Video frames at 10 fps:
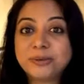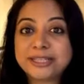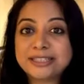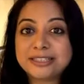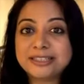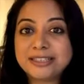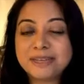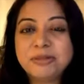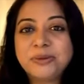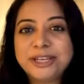question. The
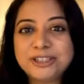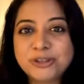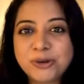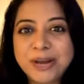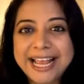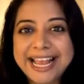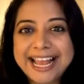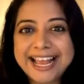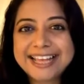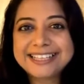WHO
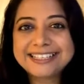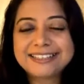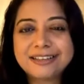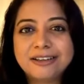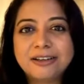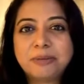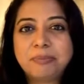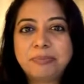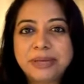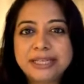has
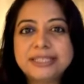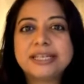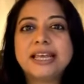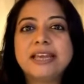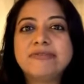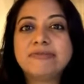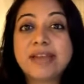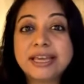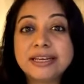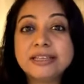picked a
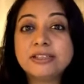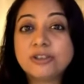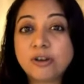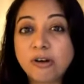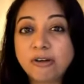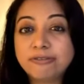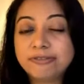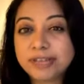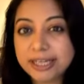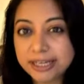variant of
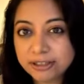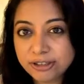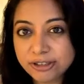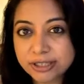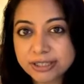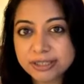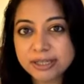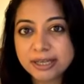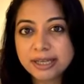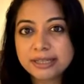interest
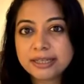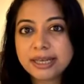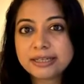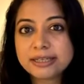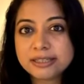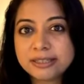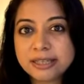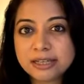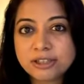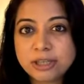that is
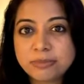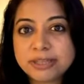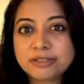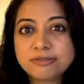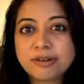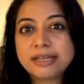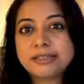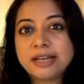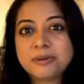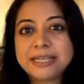largely present right
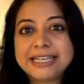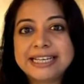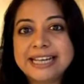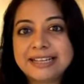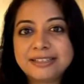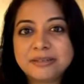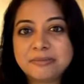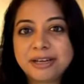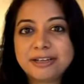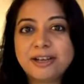now in Latin
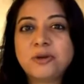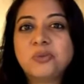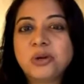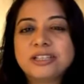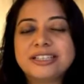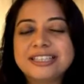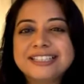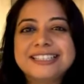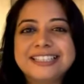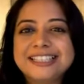America. What
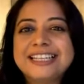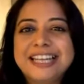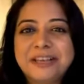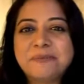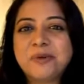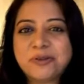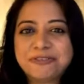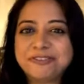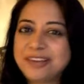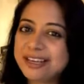is the name
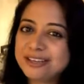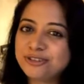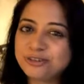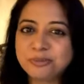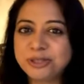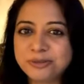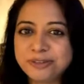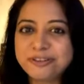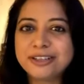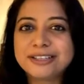of the variant? Shouldn't be too
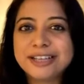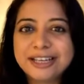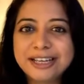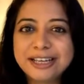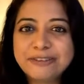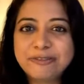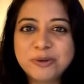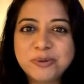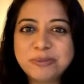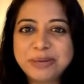difficult. if
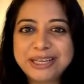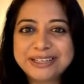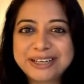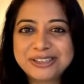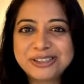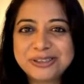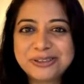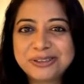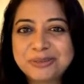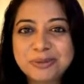you were paying attention
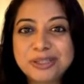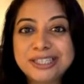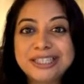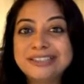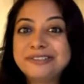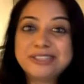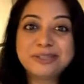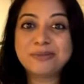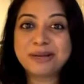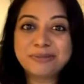during the bulletin. And the
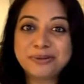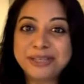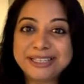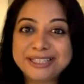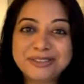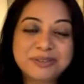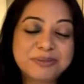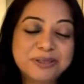reason why I'm doing this is